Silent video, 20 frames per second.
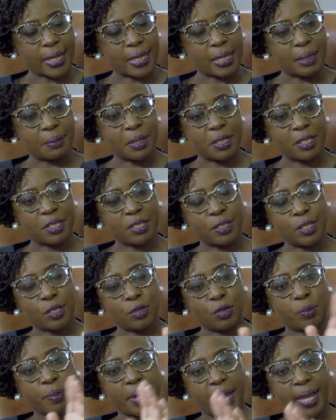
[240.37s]
let me just
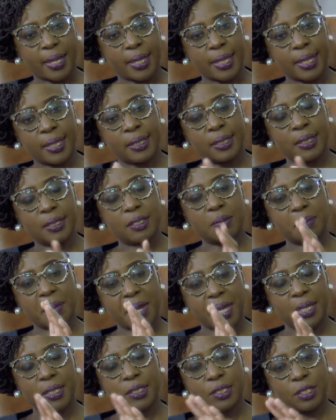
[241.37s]
take you back. In this
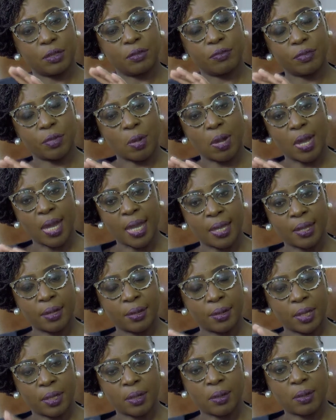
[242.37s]
managing of your
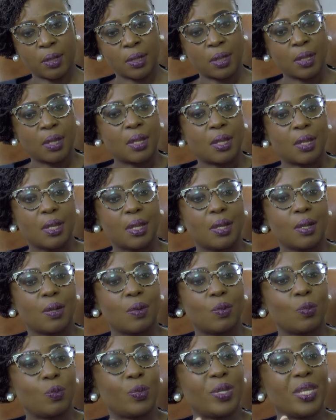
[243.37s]
anger and all,
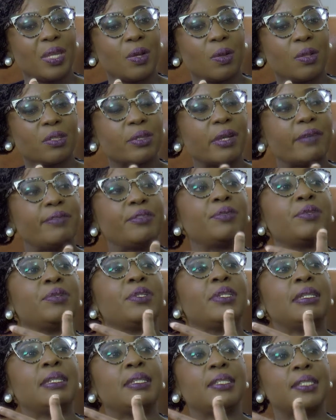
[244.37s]
we also have to
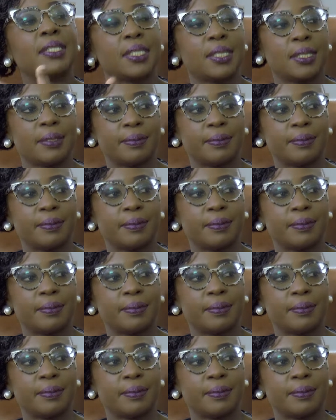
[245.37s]
release.